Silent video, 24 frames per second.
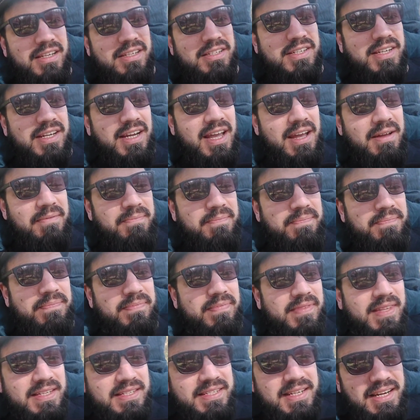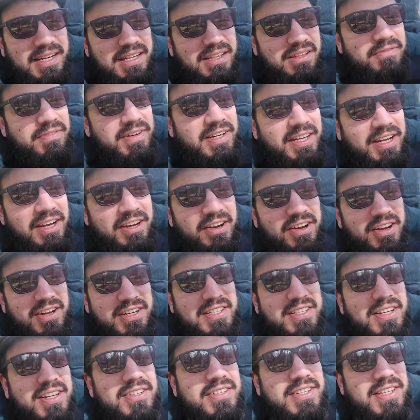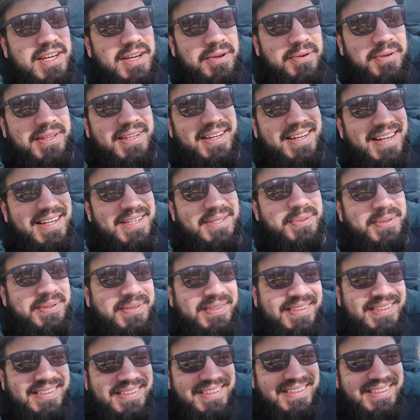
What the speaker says: So yeah, that's the end of the video, guys. I'll see you on the next one.